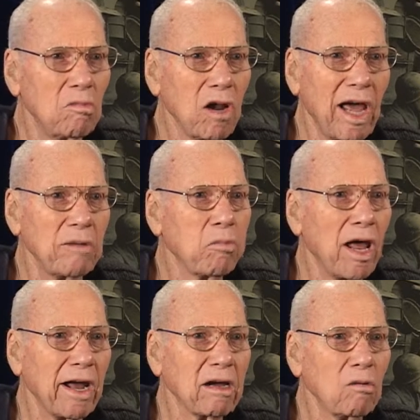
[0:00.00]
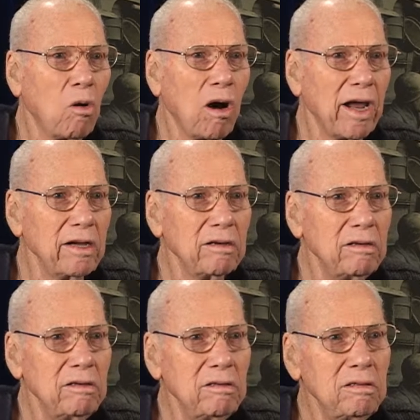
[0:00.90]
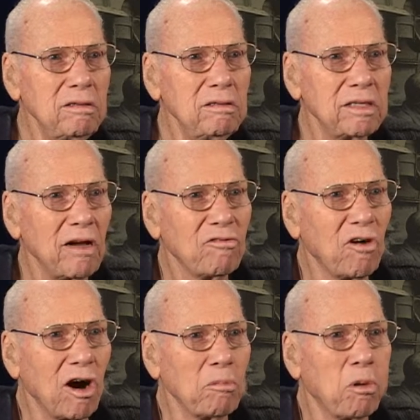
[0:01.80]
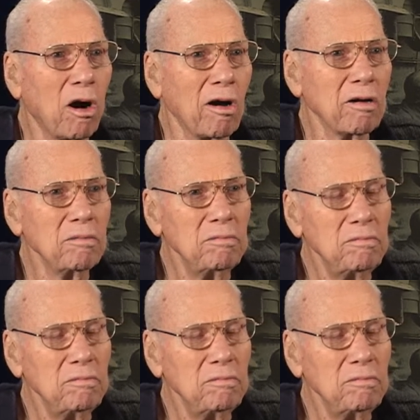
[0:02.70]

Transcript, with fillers: like black and white, not far apart.